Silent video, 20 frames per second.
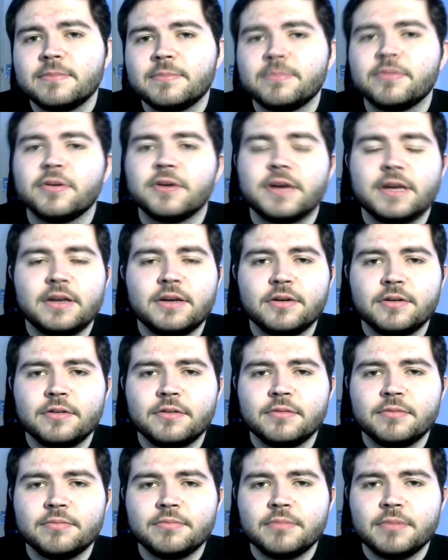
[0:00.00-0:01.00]
pretty good.
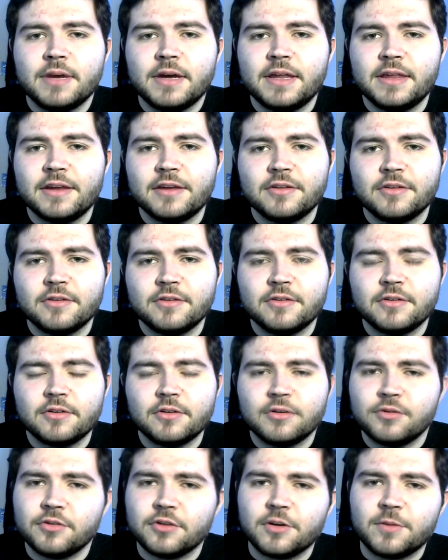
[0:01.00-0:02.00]
I think it does a
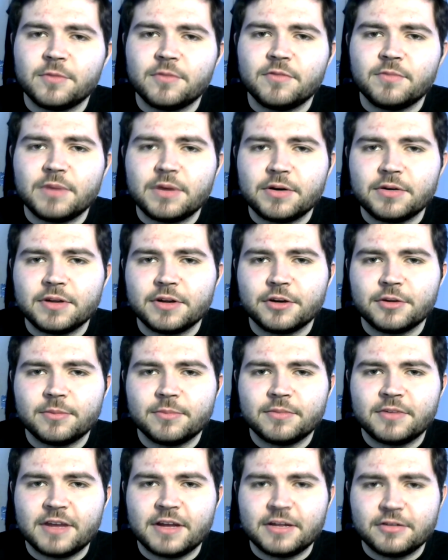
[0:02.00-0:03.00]
good job of building up
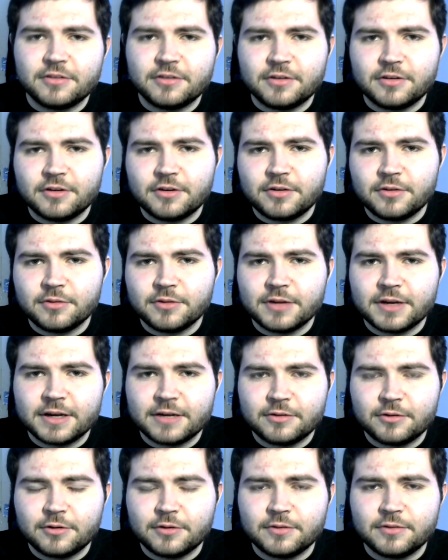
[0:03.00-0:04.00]
tension and all that
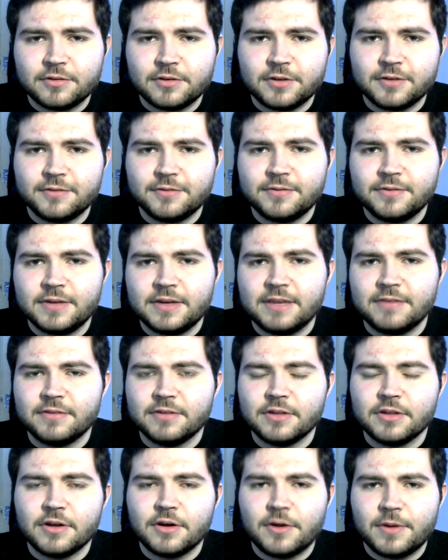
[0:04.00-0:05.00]
sort of stuff,
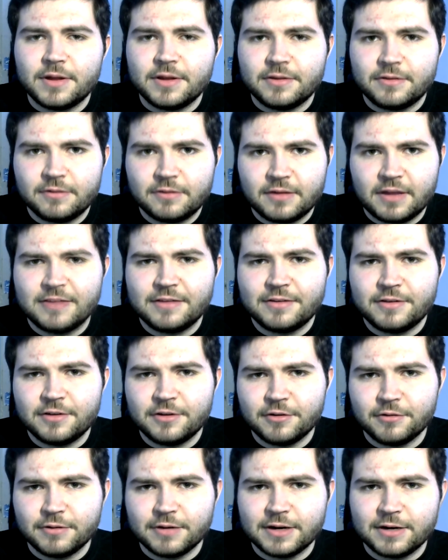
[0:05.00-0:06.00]
even though it's centered
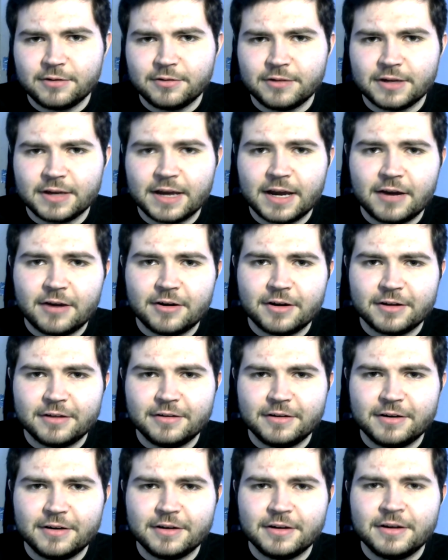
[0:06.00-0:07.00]
around a
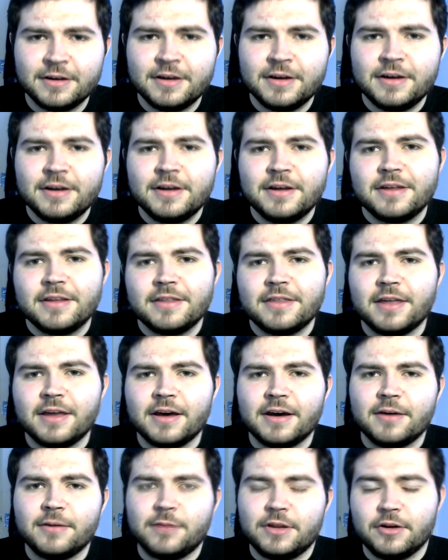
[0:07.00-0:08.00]
character
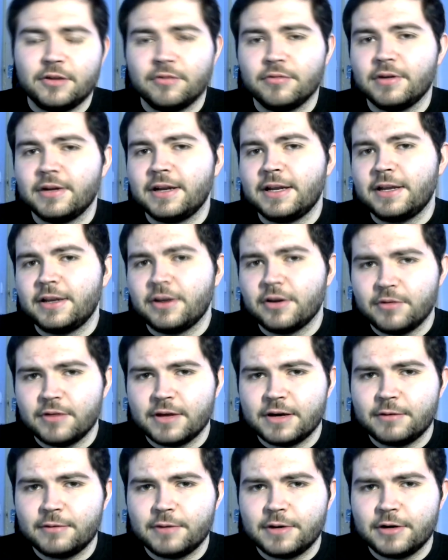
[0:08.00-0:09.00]
that we don't really know
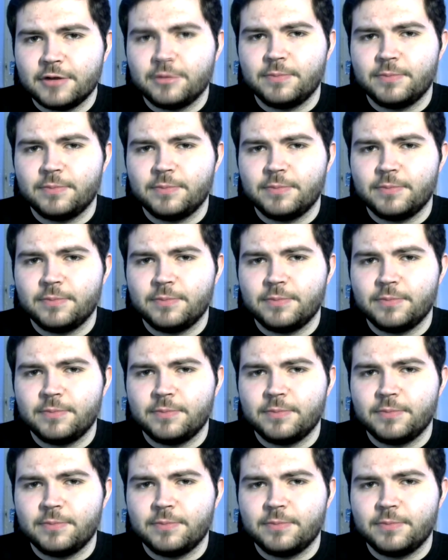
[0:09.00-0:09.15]
that well.